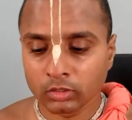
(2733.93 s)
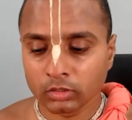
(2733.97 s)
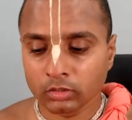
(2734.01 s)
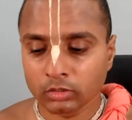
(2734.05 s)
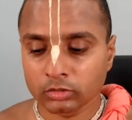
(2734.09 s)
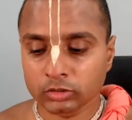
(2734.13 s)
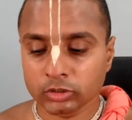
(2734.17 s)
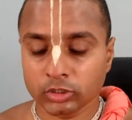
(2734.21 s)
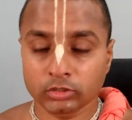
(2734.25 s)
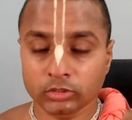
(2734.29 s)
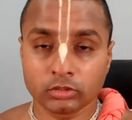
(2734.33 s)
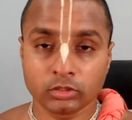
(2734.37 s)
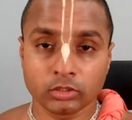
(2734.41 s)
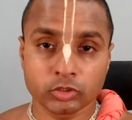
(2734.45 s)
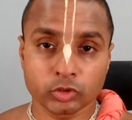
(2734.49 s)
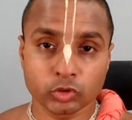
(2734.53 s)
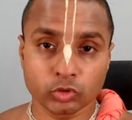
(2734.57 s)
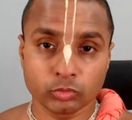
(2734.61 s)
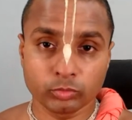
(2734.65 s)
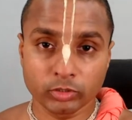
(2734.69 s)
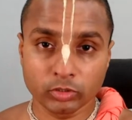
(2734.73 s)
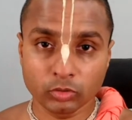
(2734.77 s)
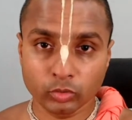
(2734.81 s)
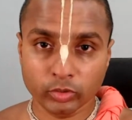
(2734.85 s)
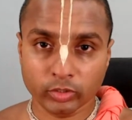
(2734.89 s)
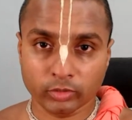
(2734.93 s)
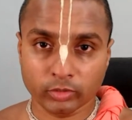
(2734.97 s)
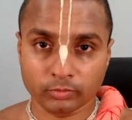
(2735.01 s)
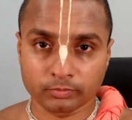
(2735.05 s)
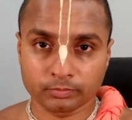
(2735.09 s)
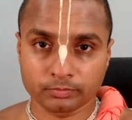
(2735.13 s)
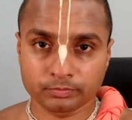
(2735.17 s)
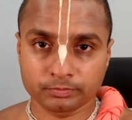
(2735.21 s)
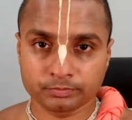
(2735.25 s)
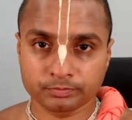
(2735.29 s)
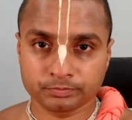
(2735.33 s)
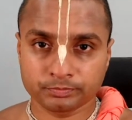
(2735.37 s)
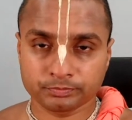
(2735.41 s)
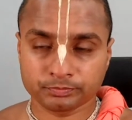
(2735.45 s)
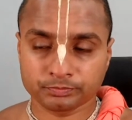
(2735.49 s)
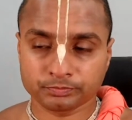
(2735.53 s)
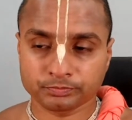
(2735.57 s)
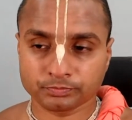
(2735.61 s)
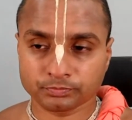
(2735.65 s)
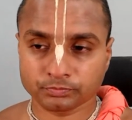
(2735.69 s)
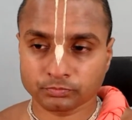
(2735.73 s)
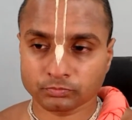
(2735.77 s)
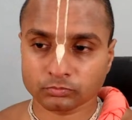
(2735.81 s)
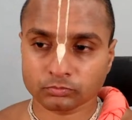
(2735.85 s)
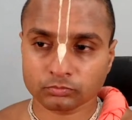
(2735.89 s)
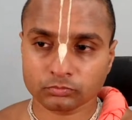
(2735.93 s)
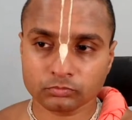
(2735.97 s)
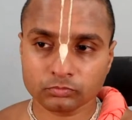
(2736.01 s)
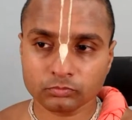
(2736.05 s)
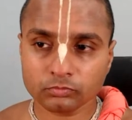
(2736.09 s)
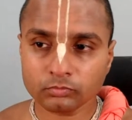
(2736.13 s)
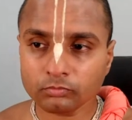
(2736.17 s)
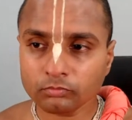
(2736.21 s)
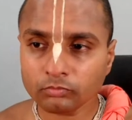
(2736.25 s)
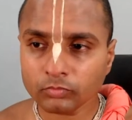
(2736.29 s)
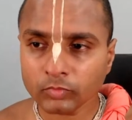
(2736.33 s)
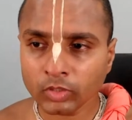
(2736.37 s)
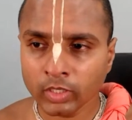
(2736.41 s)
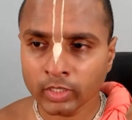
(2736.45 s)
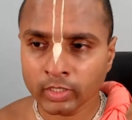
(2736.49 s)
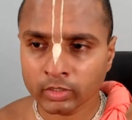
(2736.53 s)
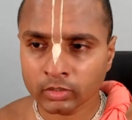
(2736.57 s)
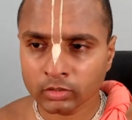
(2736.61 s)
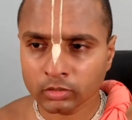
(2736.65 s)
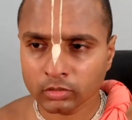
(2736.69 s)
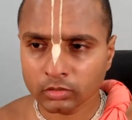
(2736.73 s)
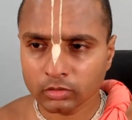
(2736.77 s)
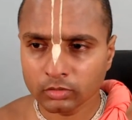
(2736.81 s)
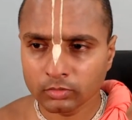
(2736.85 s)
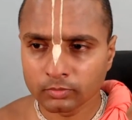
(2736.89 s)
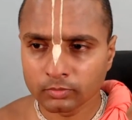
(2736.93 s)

kshatriya should be doing. And